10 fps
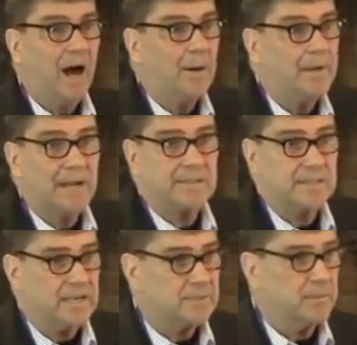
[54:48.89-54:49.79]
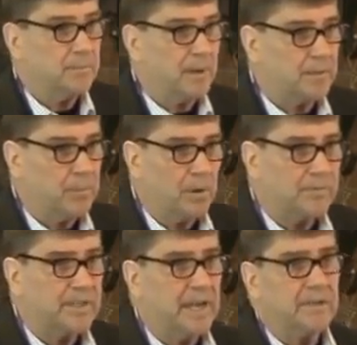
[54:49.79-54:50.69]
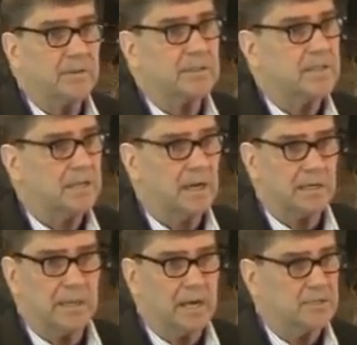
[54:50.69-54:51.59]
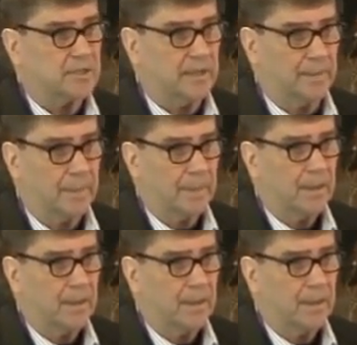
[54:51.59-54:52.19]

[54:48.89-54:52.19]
I mean, it takes me the better part of a day doing the ten ninety-nines now,